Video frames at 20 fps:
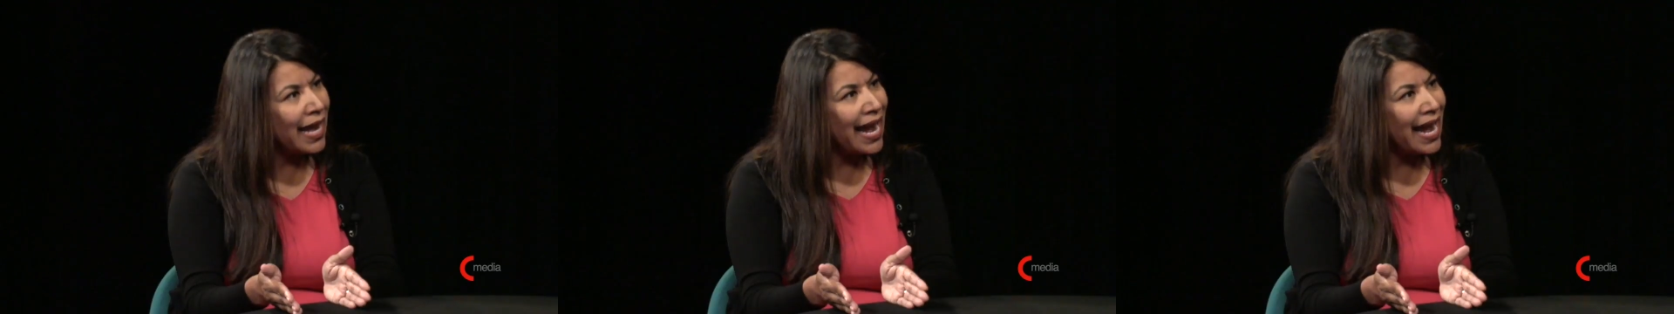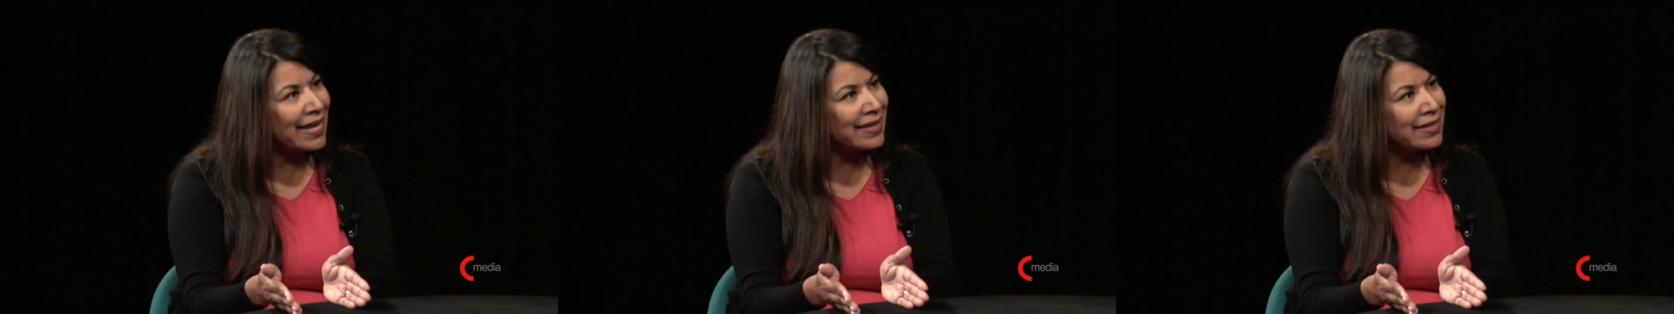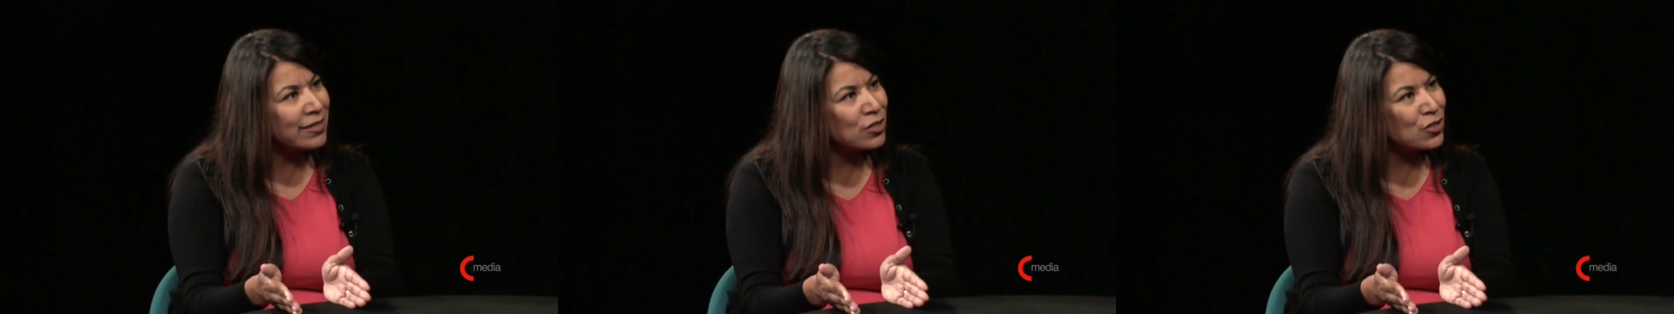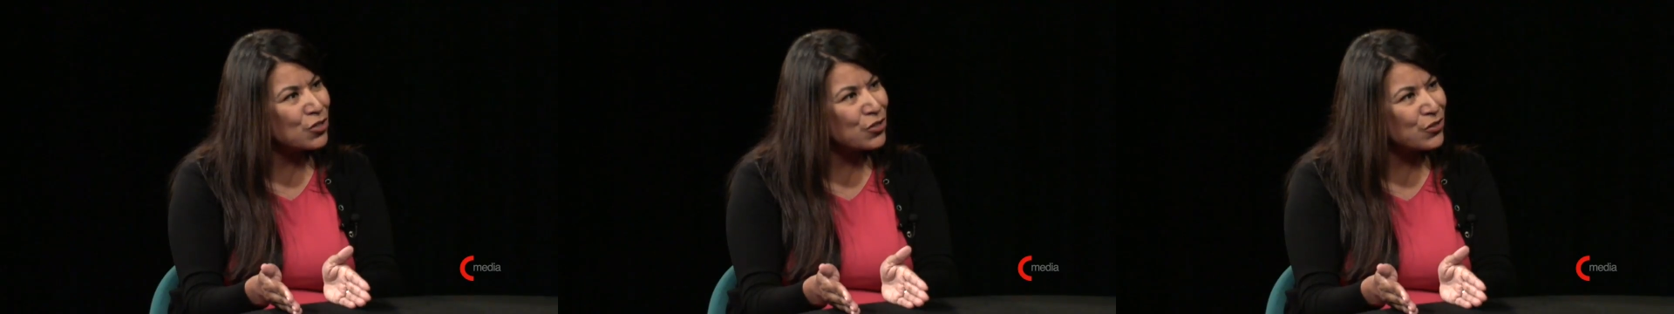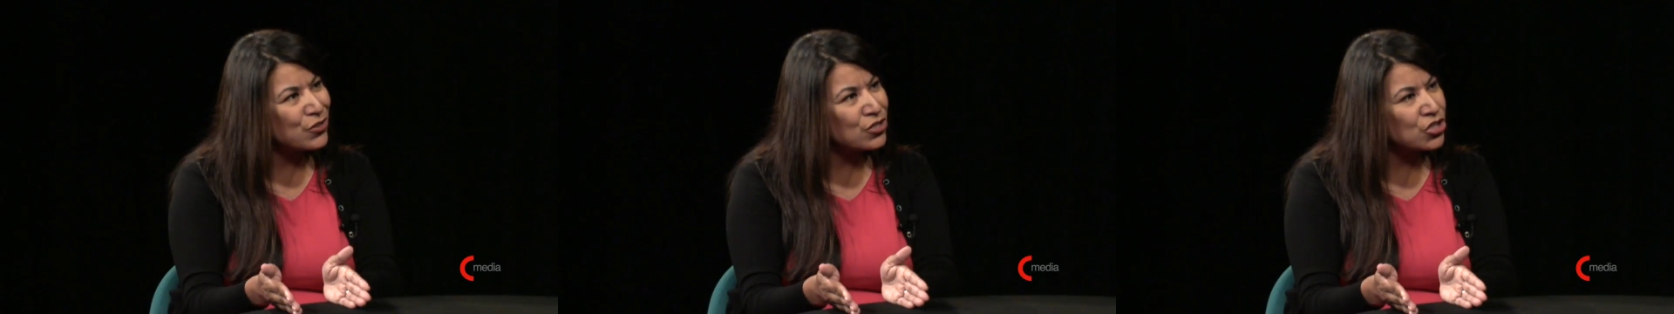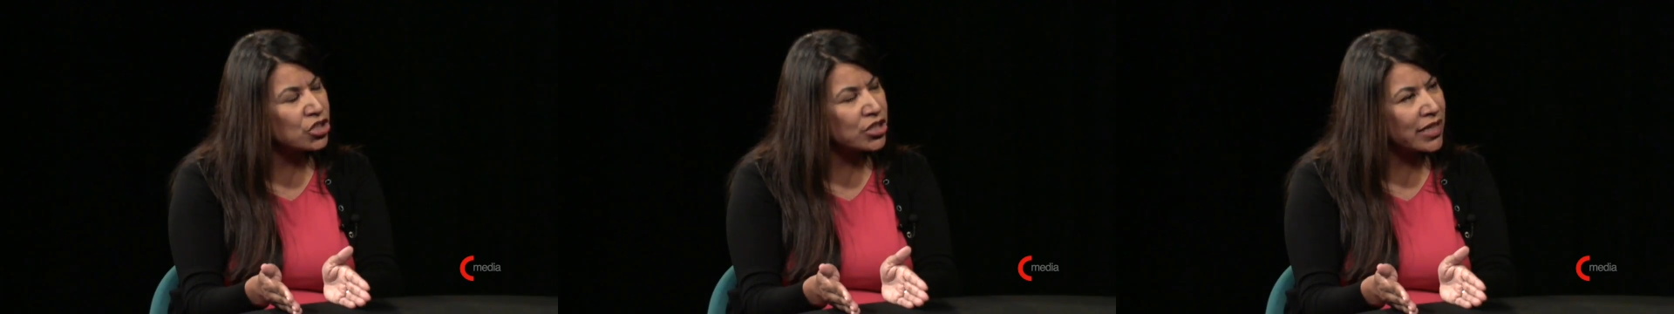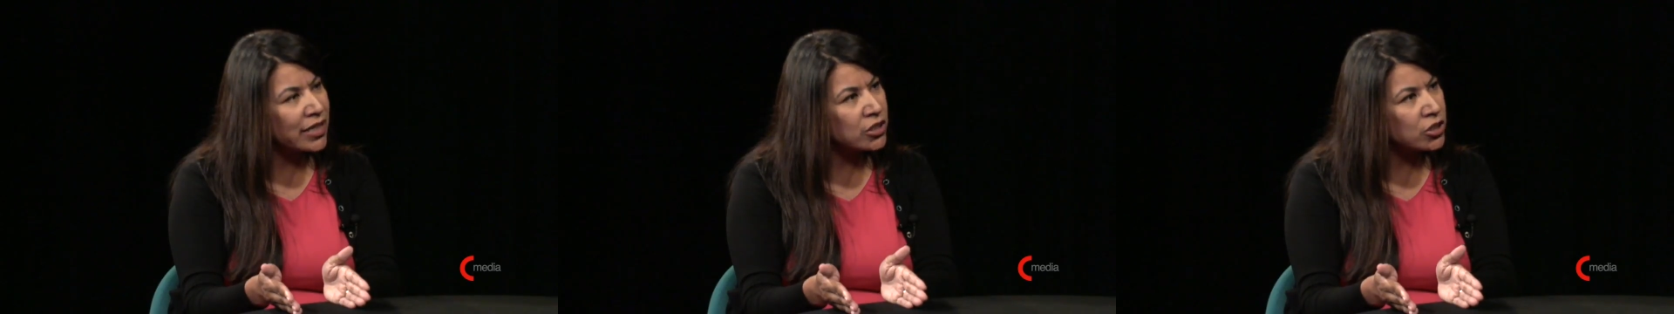and in turn
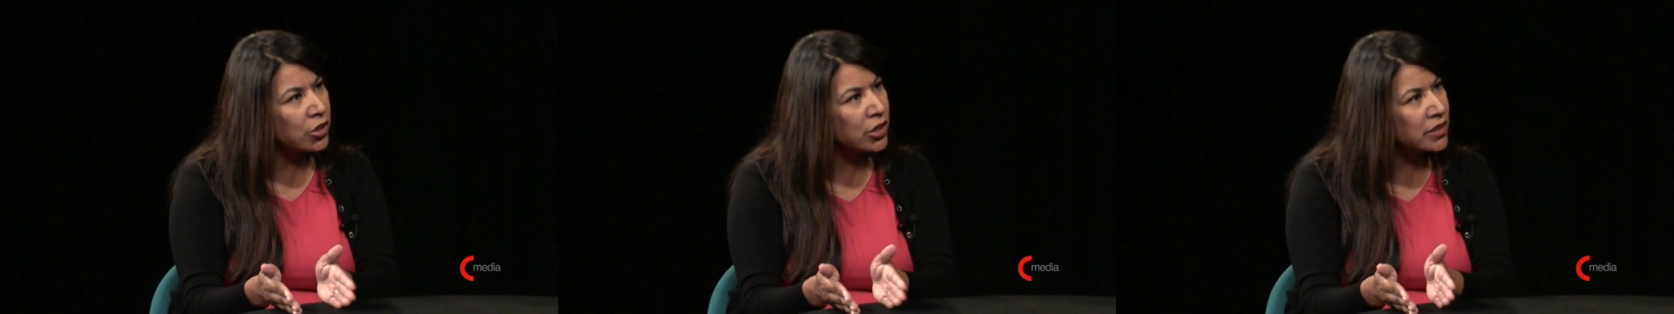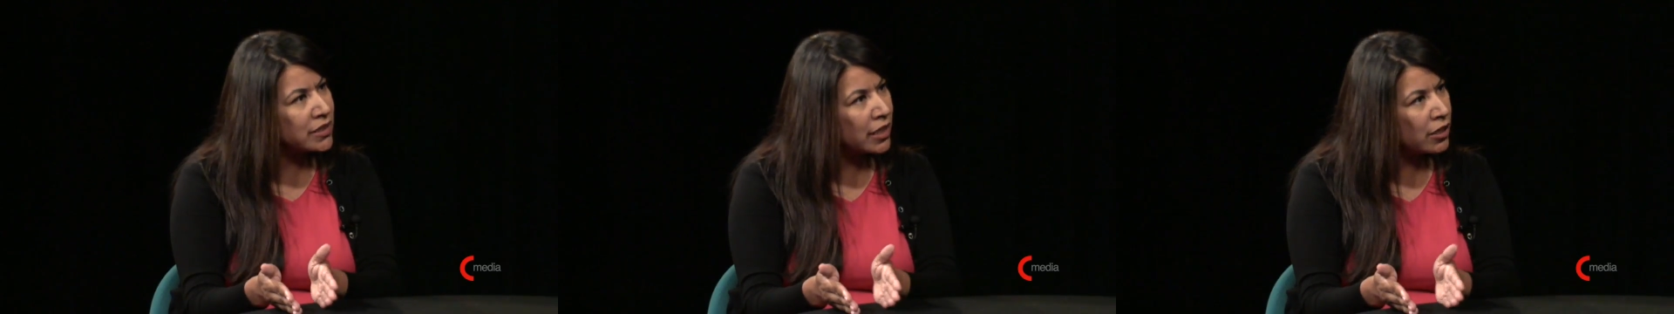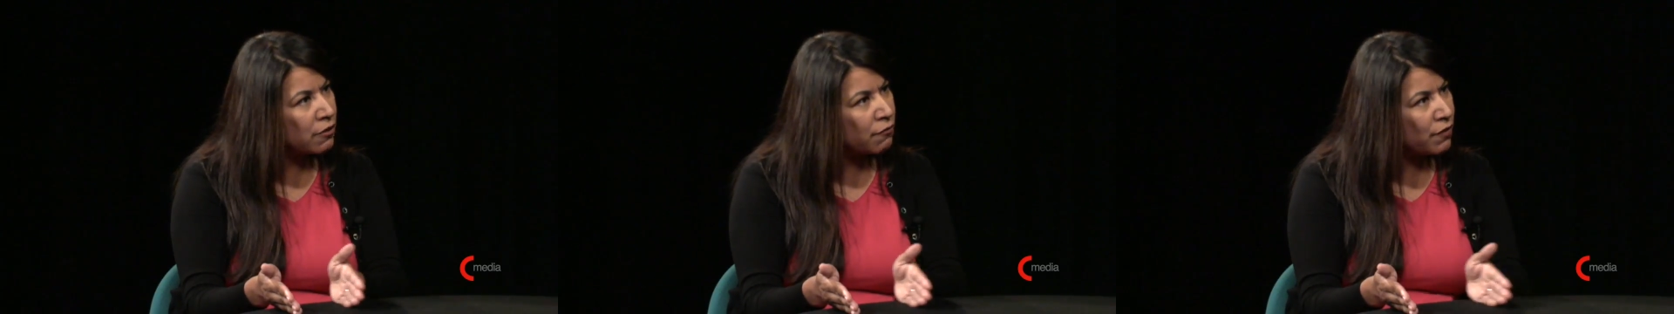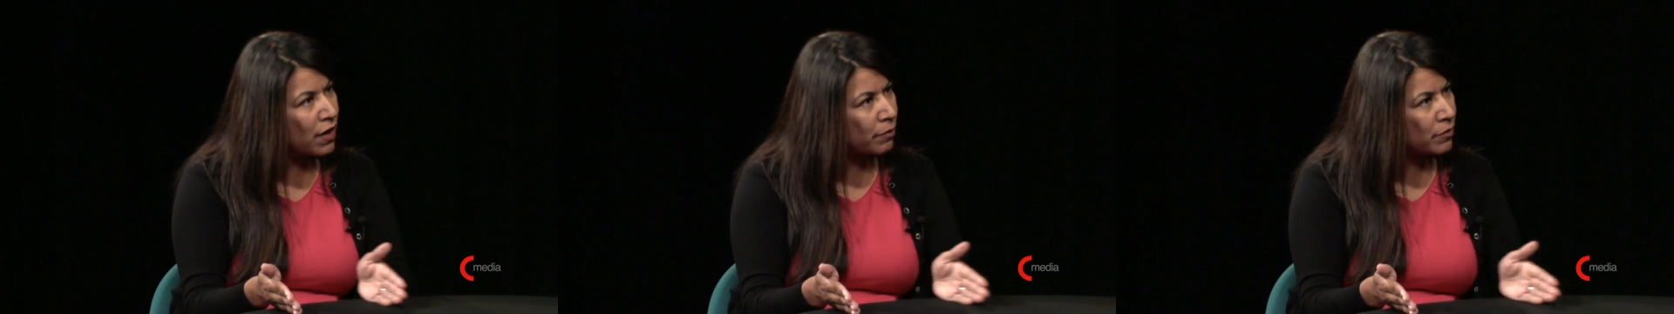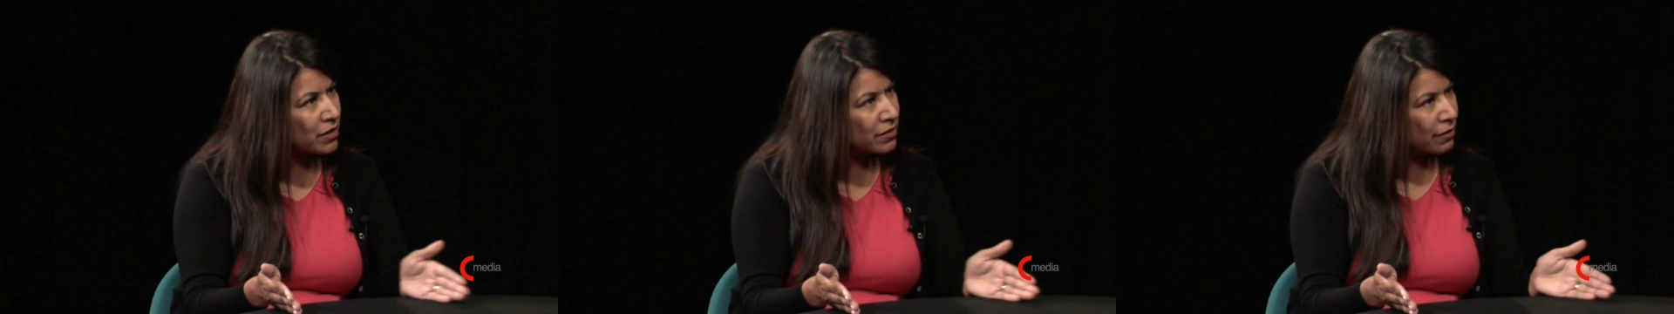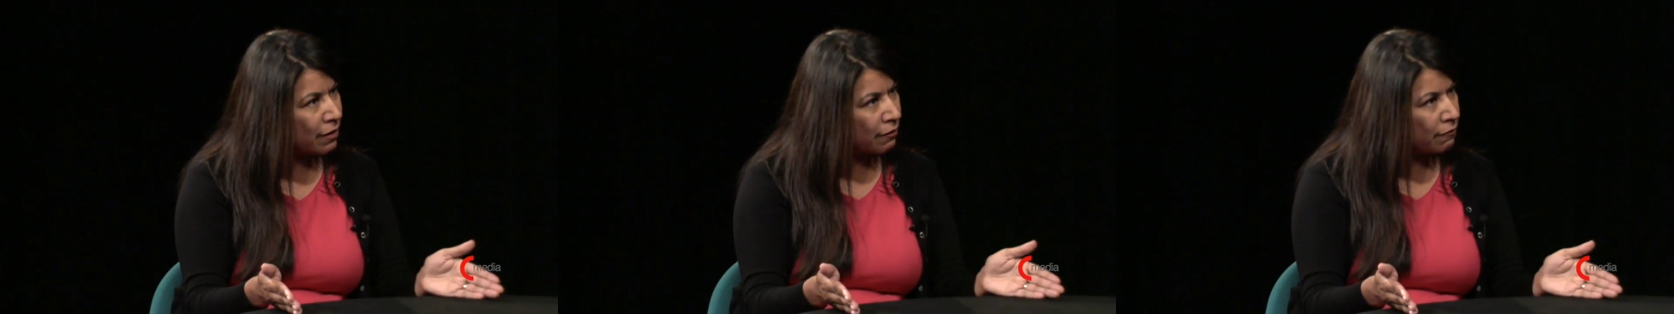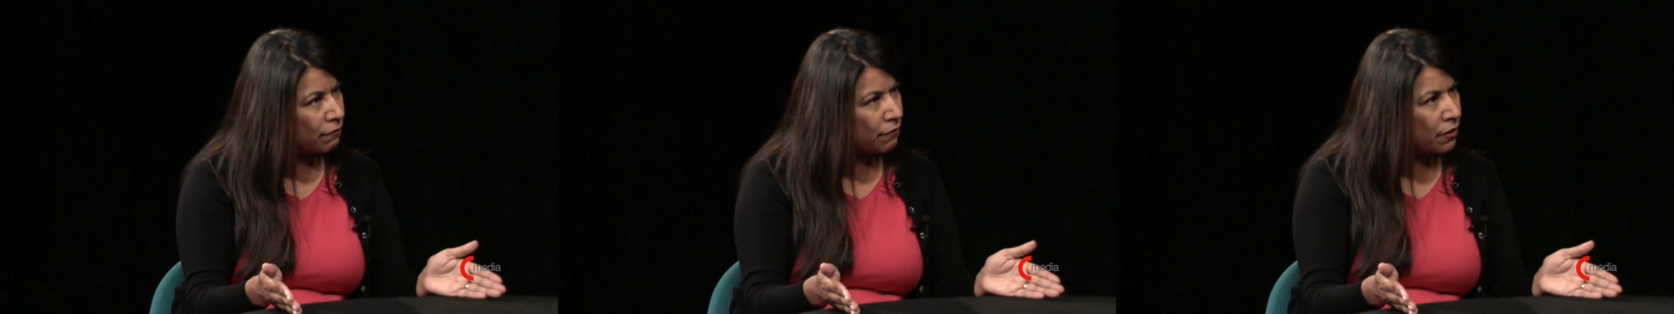changed our entire family's
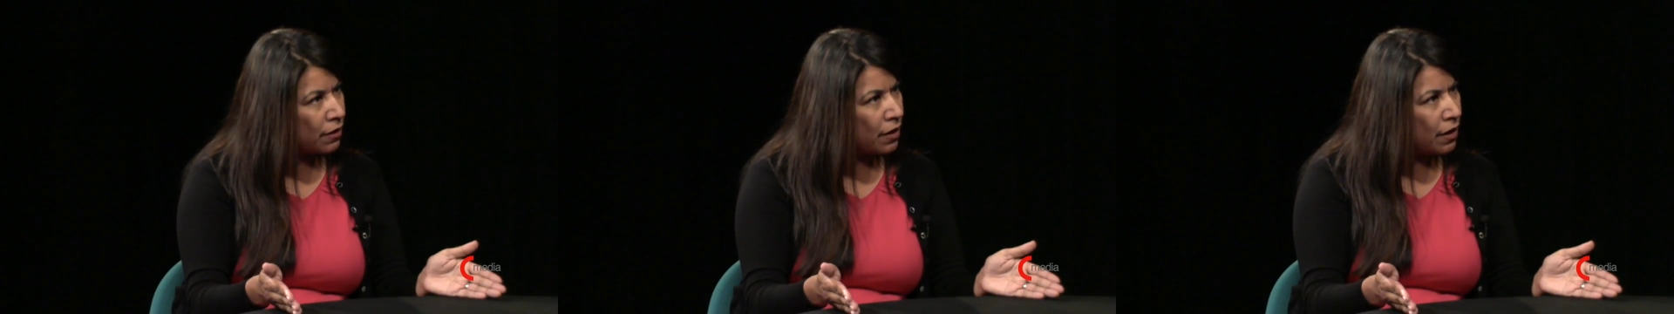life.